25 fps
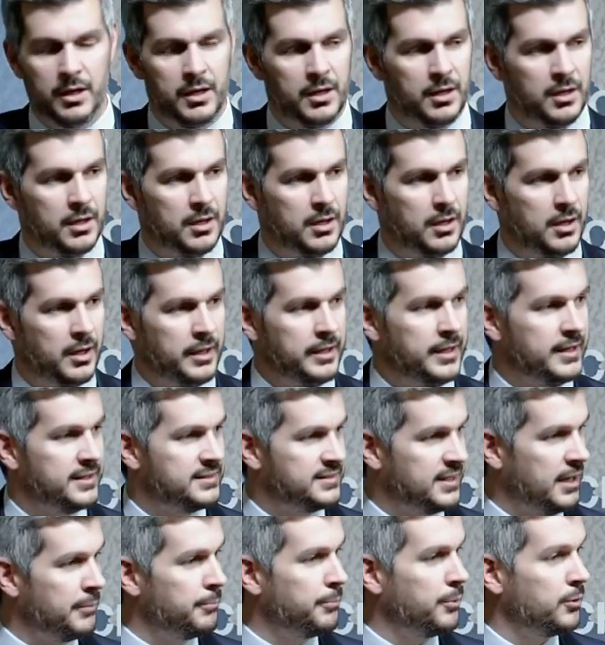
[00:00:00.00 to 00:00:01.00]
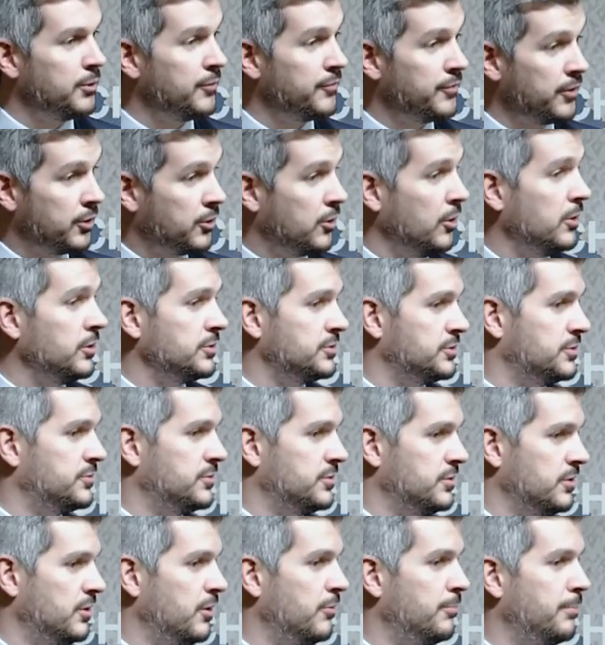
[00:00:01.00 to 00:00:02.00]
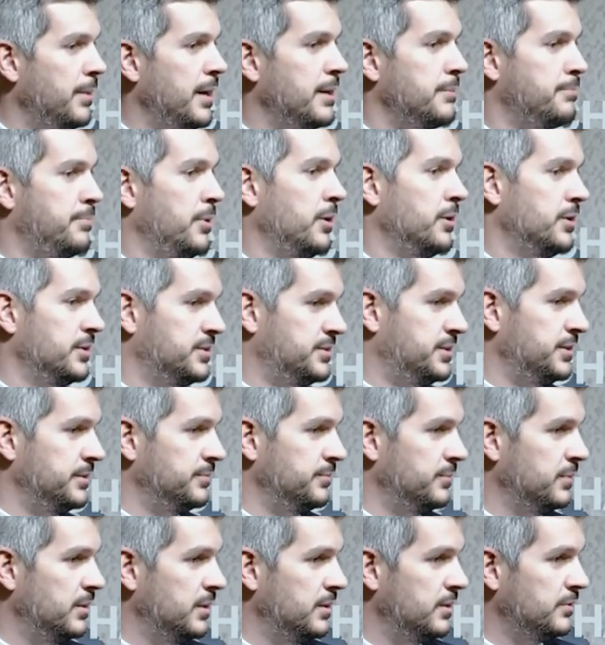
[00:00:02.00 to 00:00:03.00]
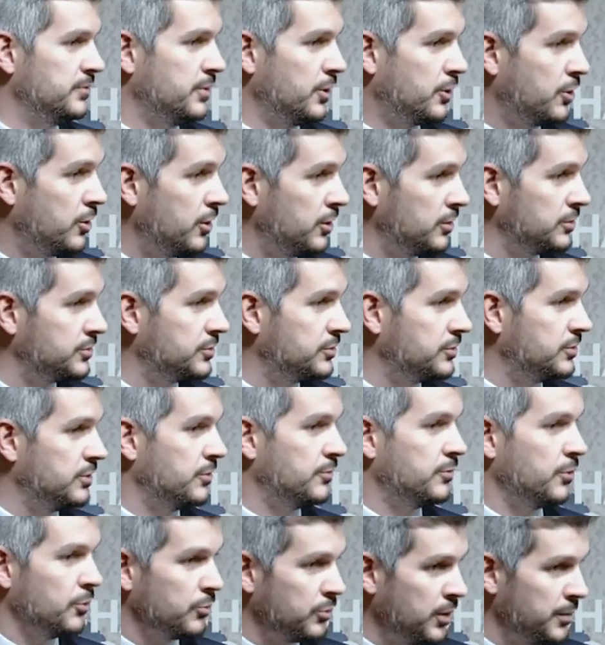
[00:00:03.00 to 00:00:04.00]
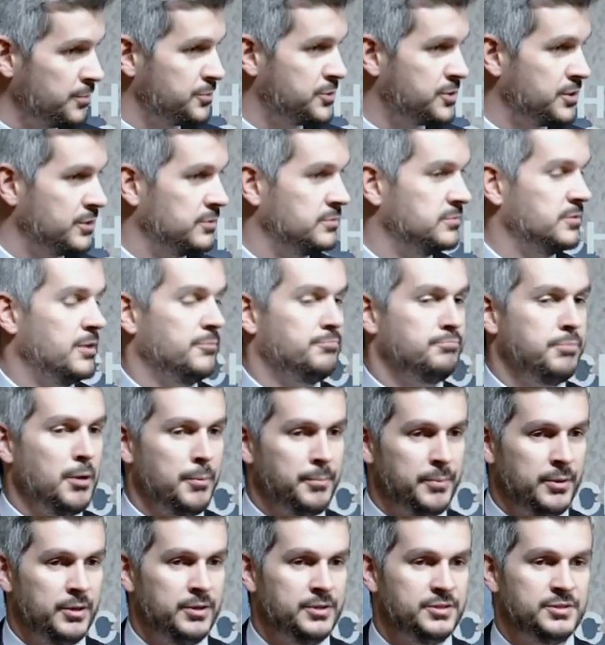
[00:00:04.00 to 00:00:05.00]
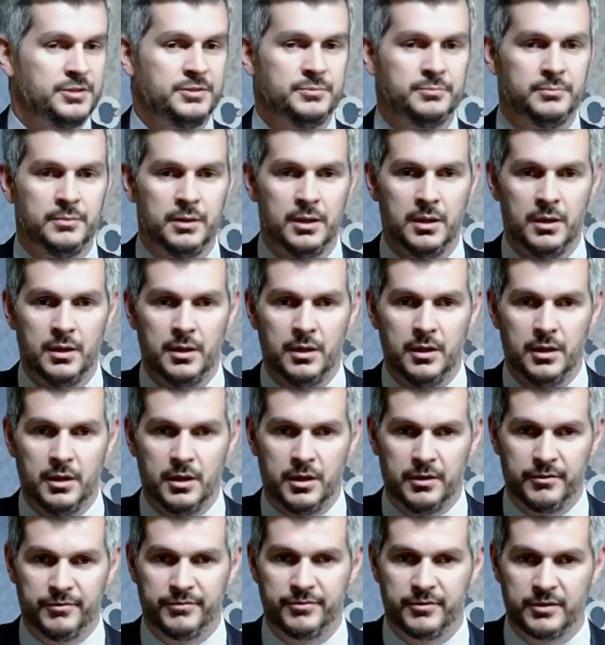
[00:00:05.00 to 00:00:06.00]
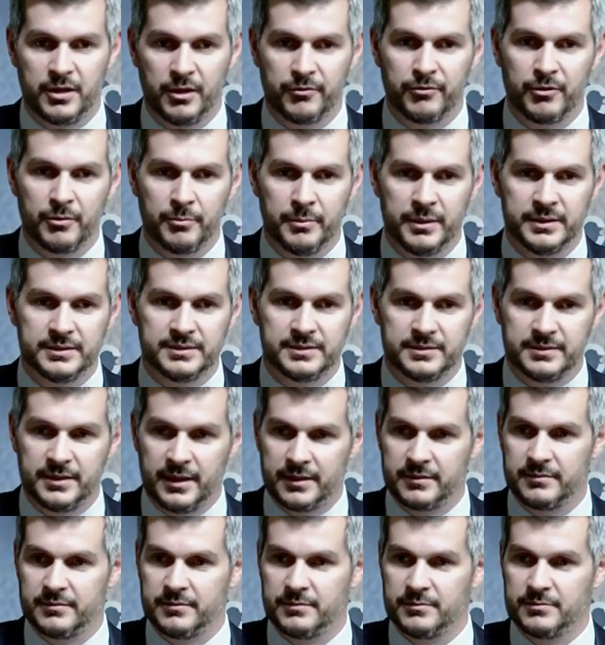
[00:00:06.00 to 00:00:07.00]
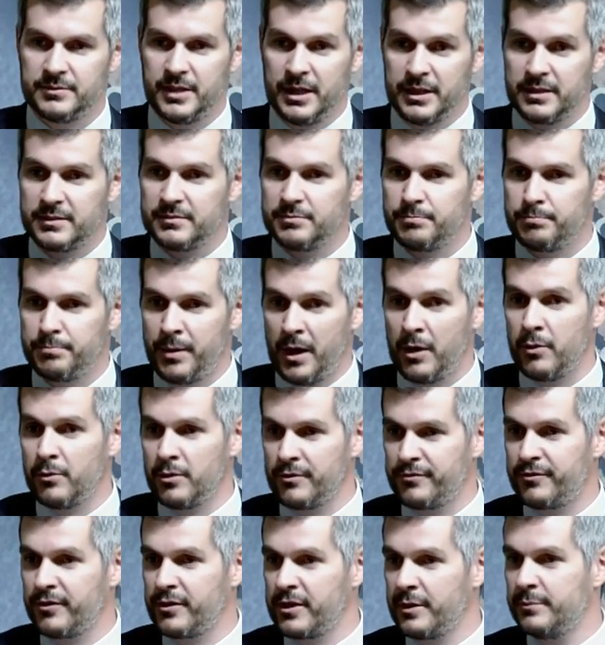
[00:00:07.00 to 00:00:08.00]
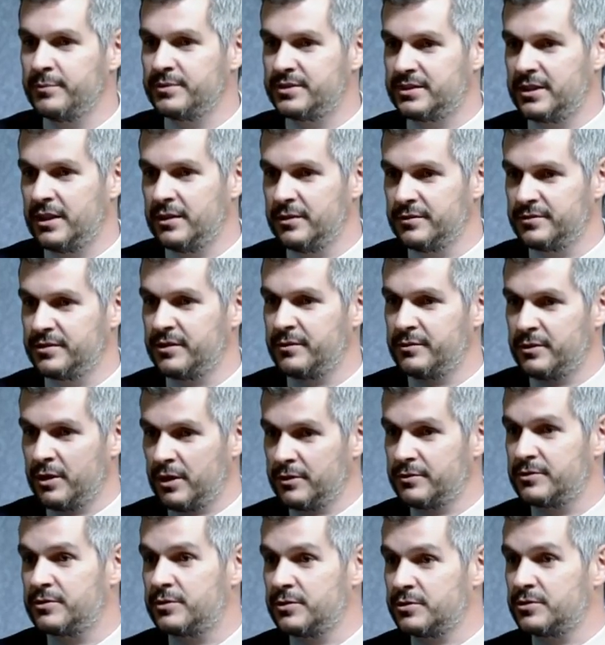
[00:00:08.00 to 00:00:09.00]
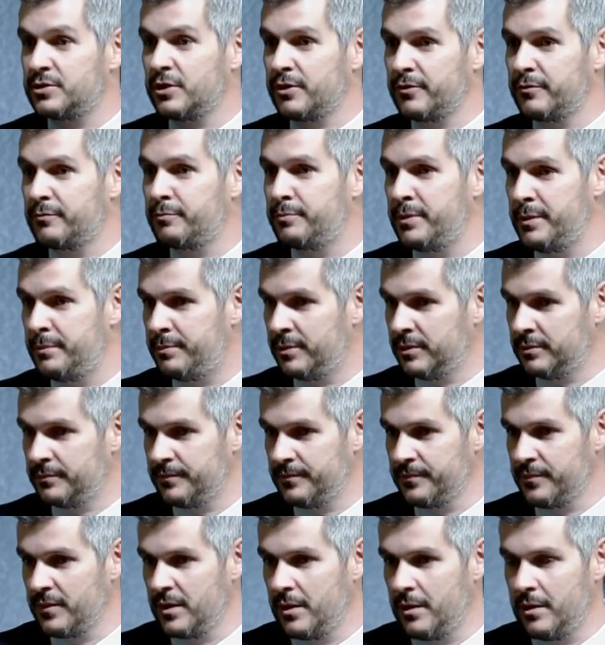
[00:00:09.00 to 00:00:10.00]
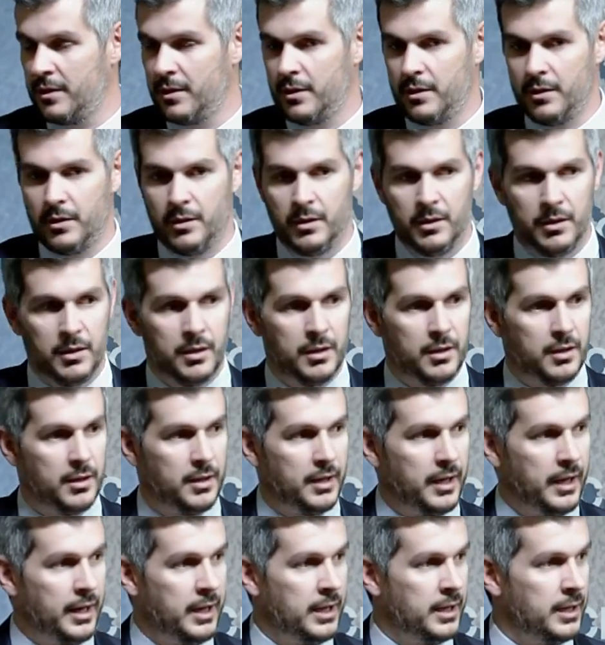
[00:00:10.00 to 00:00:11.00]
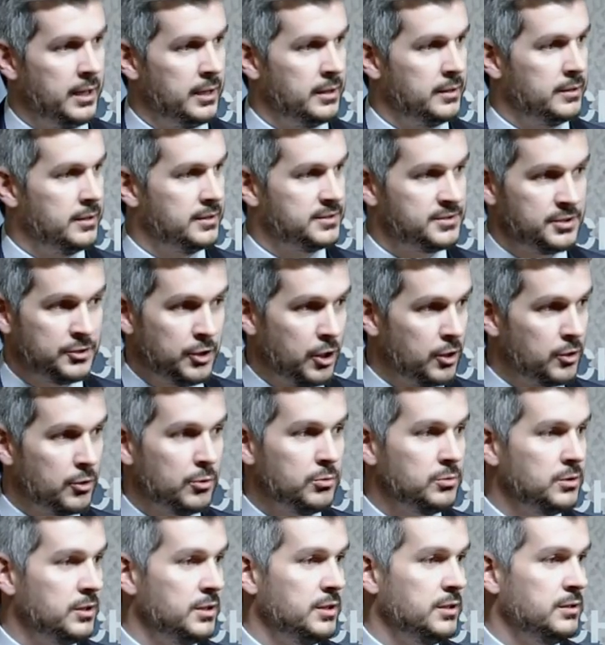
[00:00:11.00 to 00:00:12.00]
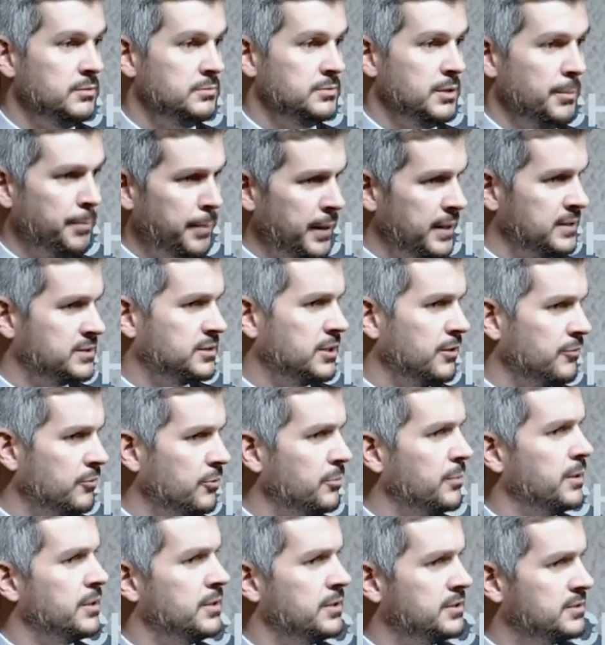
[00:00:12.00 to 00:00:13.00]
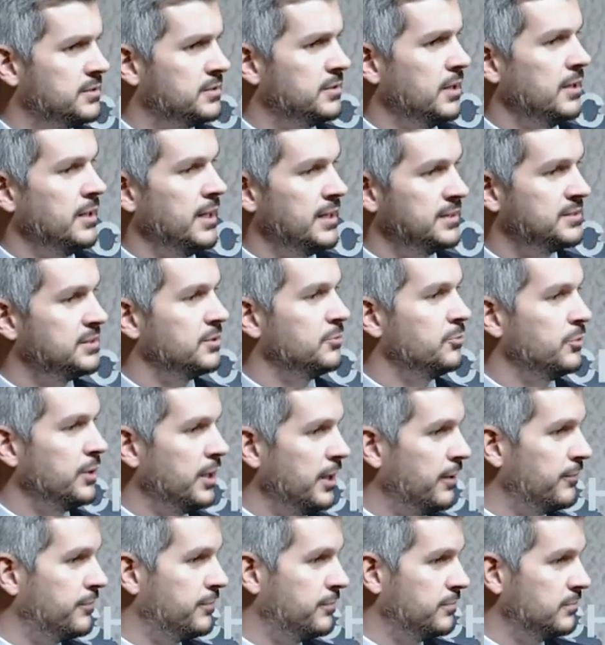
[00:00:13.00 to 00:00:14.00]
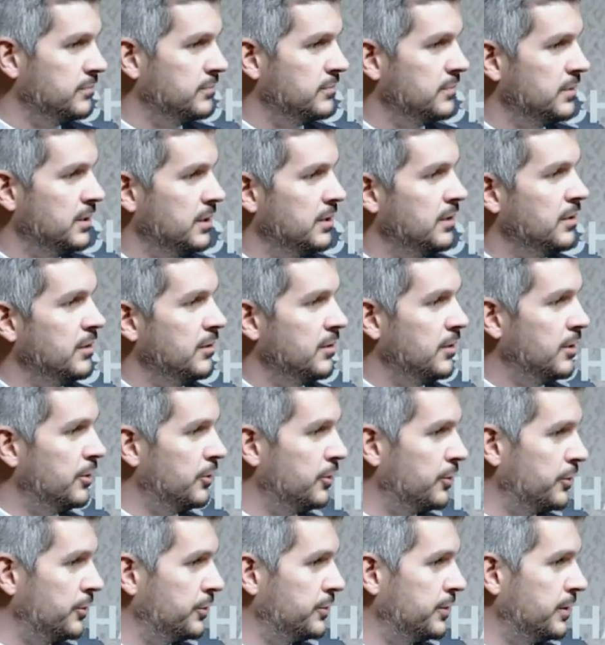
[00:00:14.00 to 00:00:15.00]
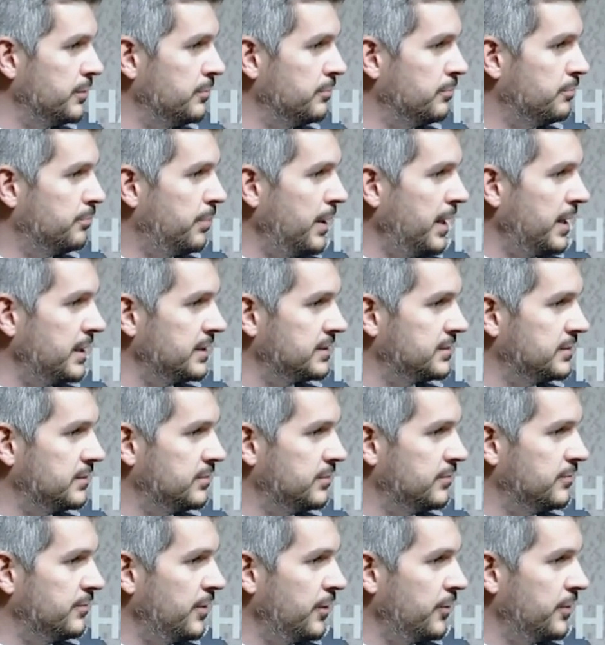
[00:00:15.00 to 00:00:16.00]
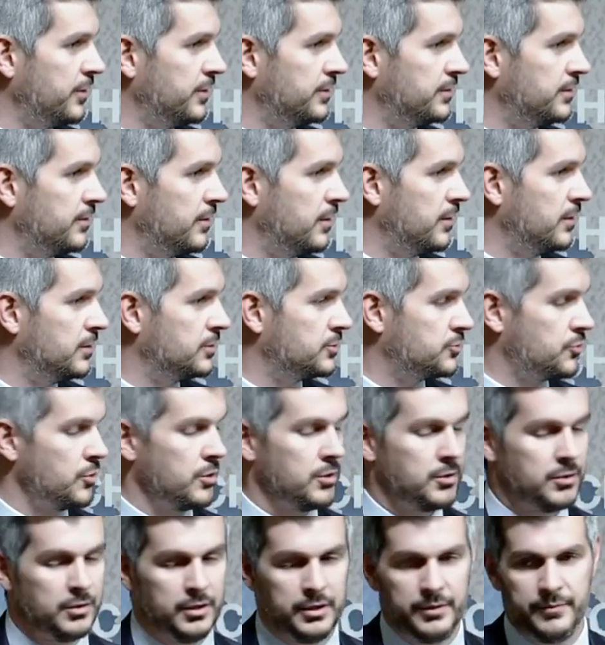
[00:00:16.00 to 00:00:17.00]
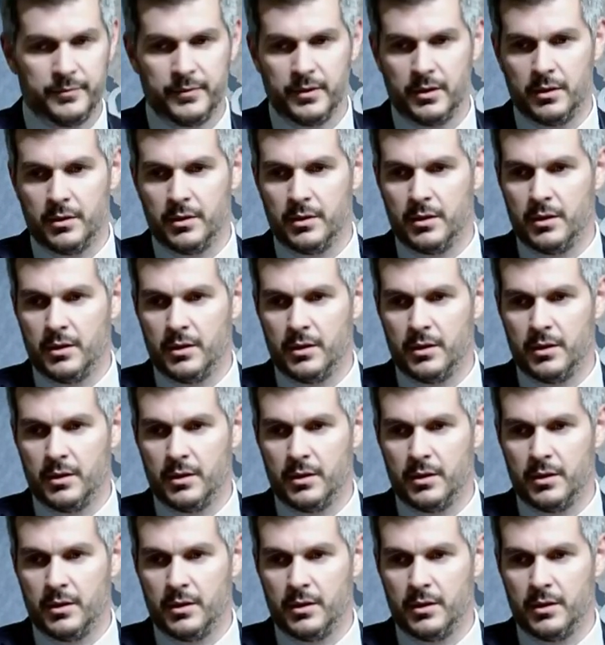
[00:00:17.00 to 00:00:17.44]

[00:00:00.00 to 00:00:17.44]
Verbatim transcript: An example of the cost of bad policy, the cost of corruption, of populism, of governments that take power for themselves and not to serve people. And it's not only the past government, it's a lesson we have learned in the past very strongly.